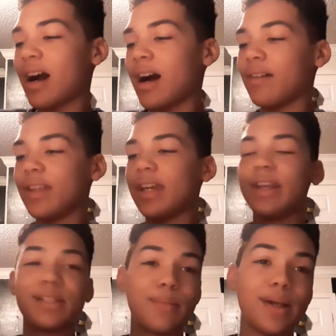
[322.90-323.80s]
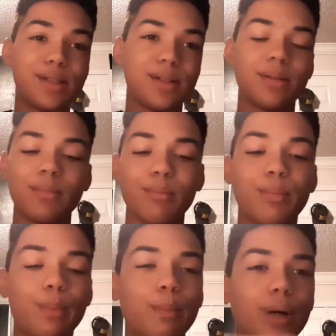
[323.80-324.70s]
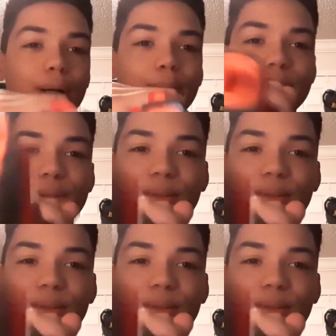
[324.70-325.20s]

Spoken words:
I think it is amazing. Purpose.